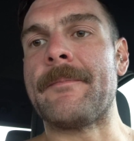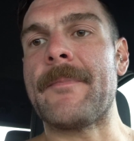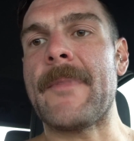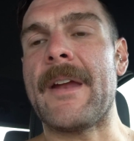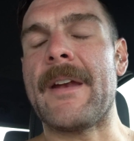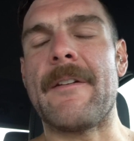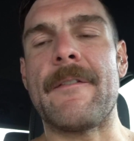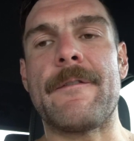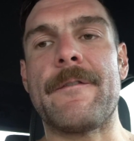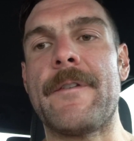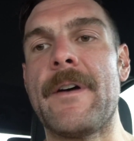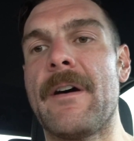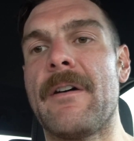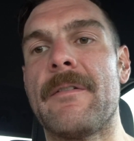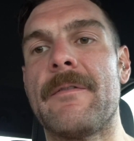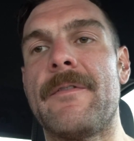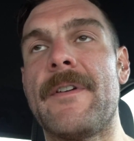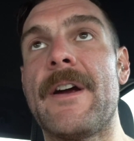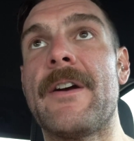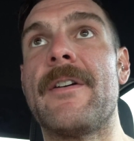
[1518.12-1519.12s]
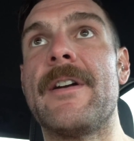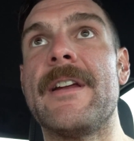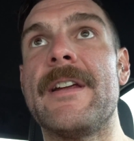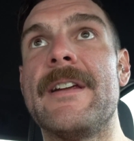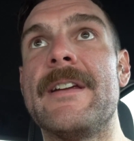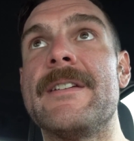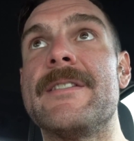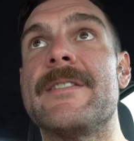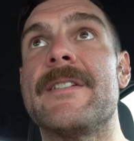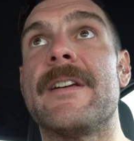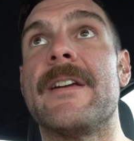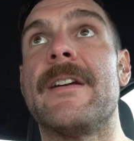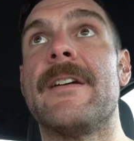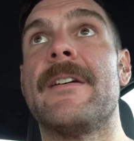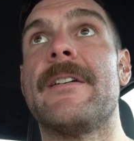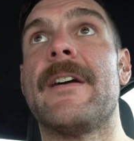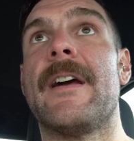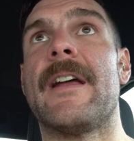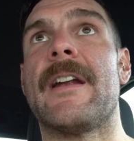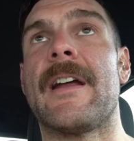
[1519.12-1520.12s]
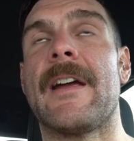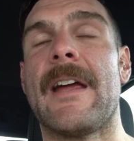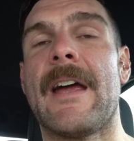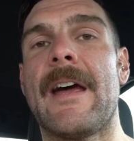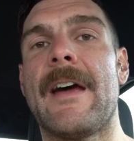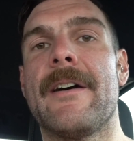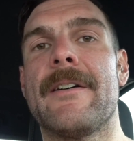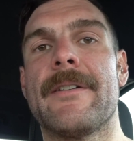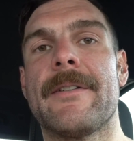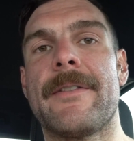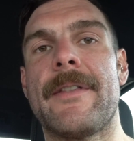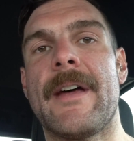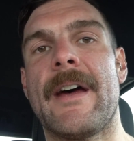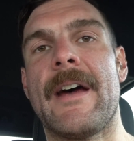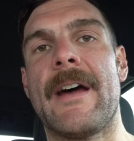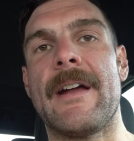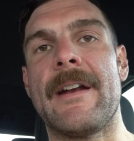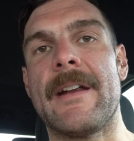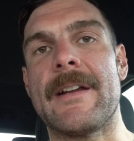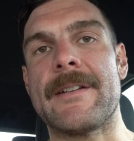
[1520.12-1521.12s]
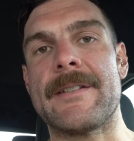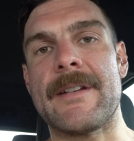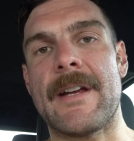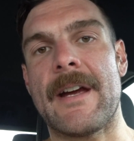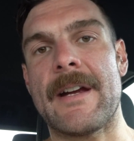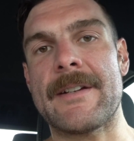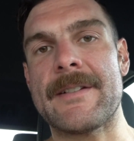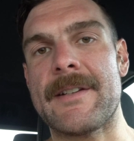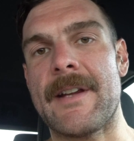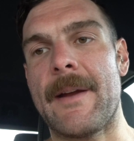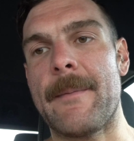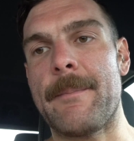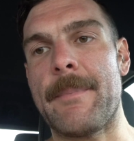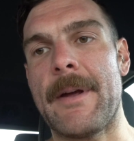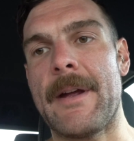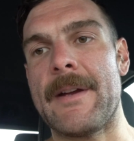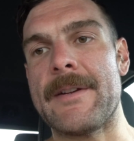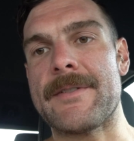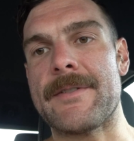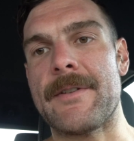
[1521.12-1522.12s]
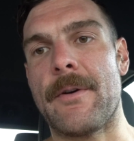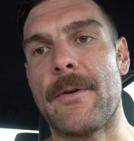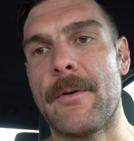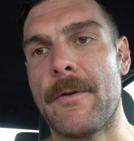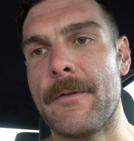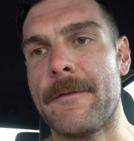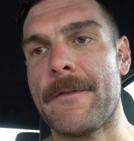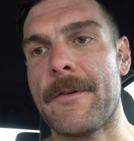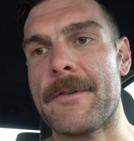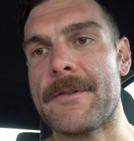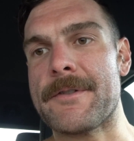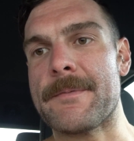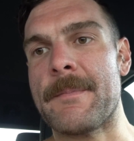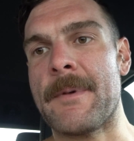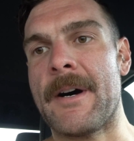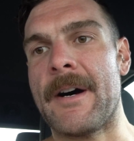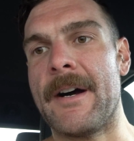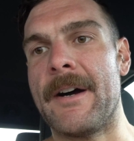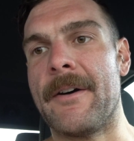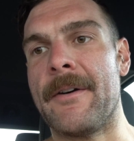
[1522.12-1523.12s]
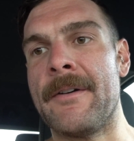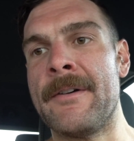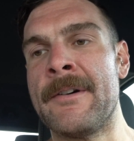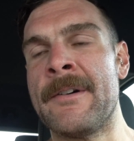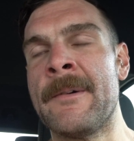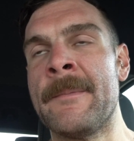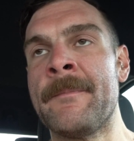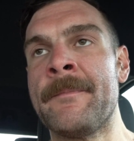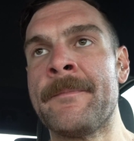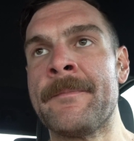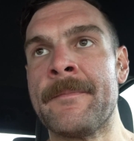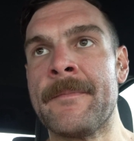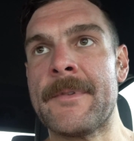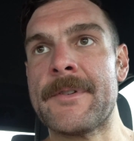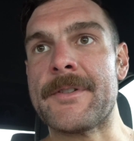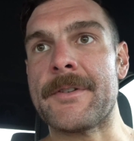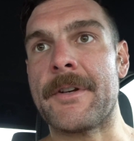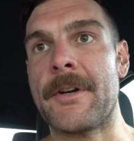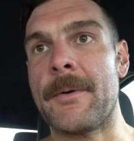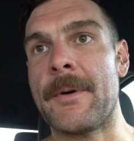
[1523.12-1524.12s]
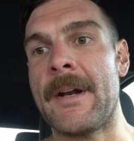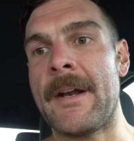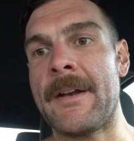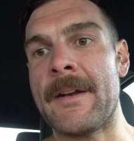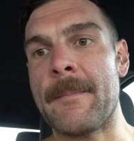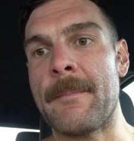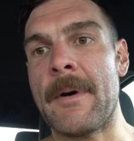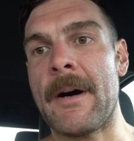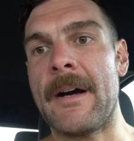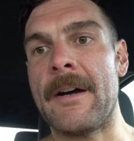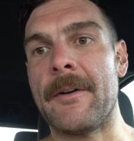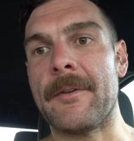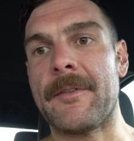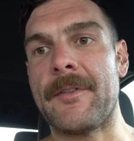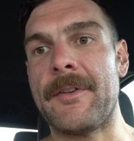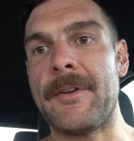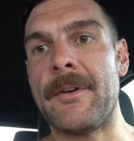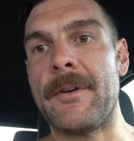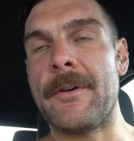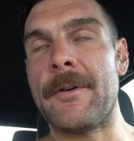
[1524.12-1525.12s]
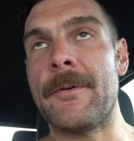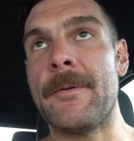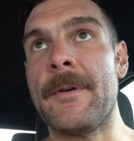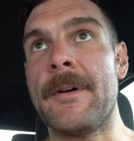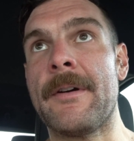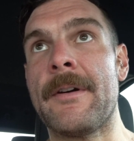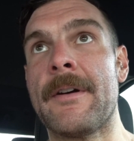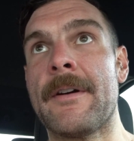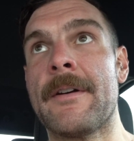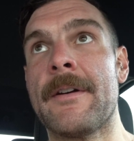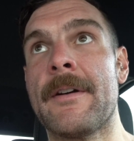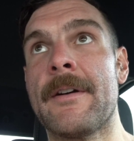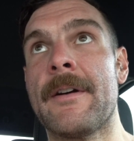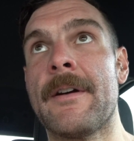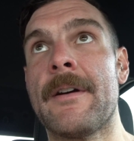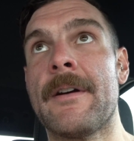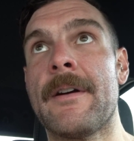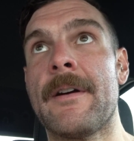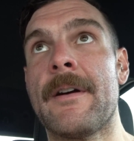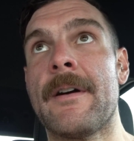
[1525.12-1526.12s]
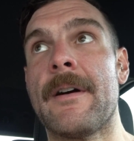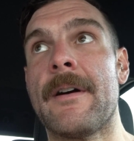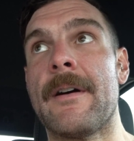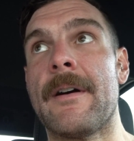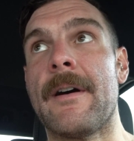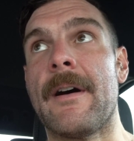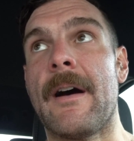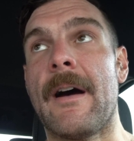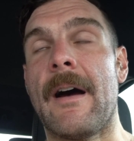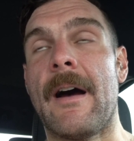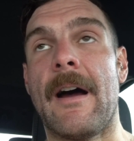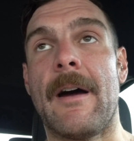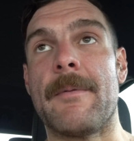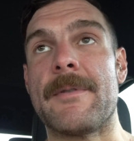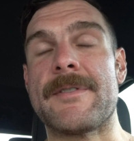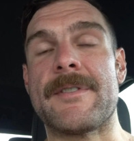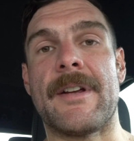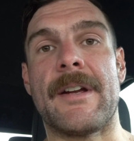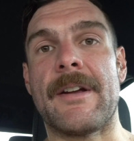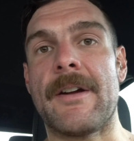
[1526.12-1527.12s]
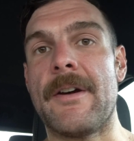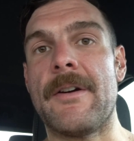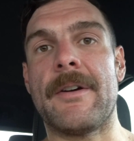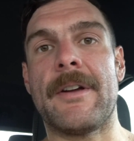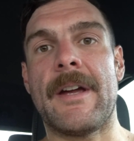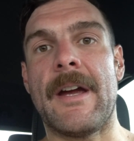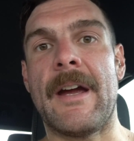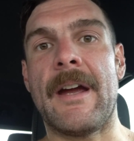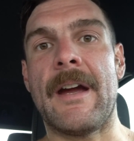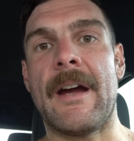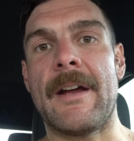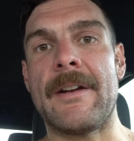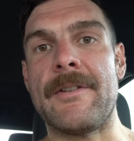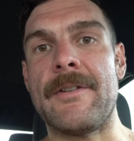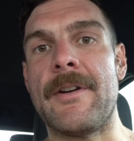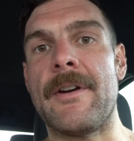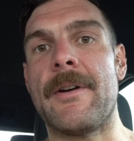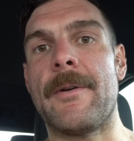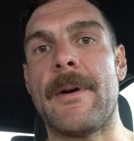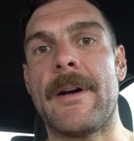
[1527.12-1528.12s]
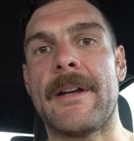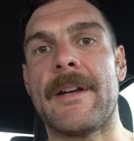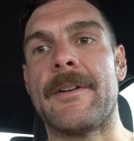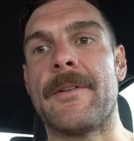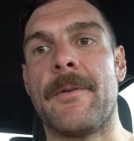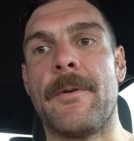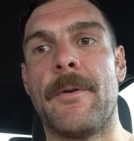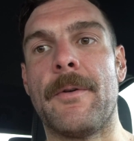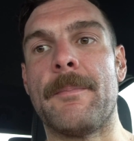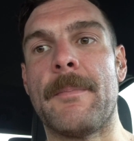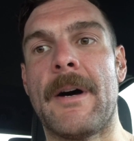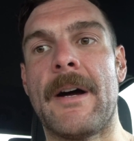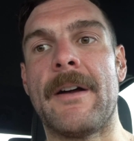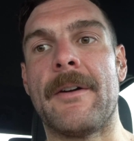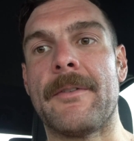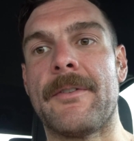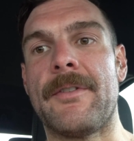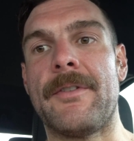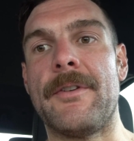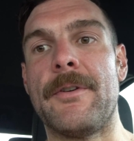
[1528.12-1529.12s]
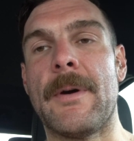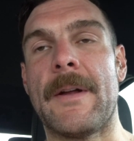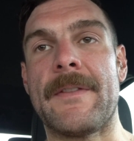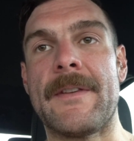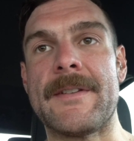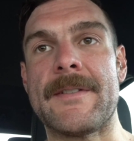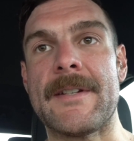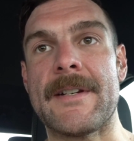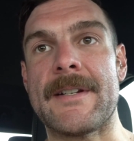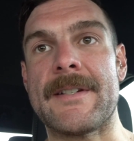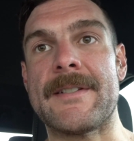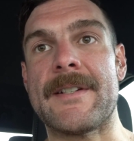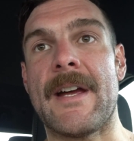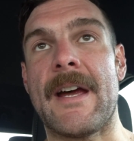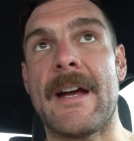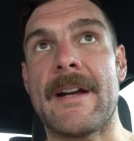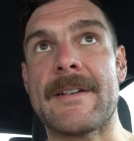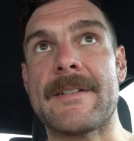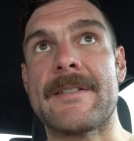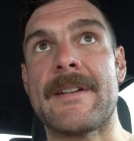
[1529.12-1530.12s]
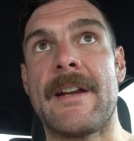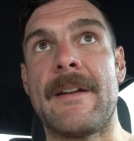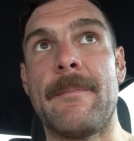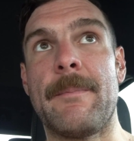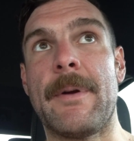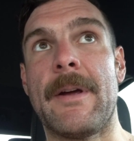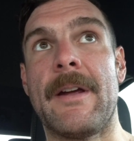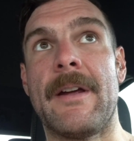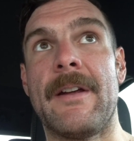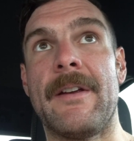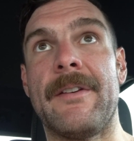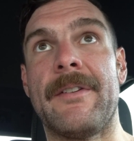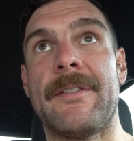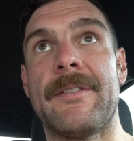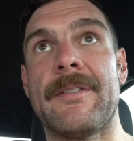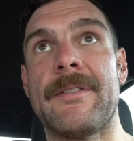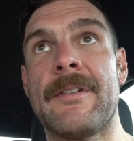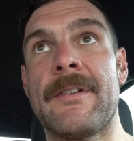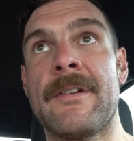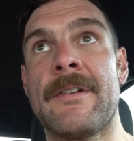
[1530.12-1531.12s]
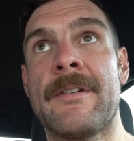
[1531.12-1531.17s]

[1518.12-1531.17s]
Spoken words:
And it felt very easy, and I held that exact same pace the whole first mile. So going into mile 2, I was like, okay, I know I can hold mile 2 at this exact same pace.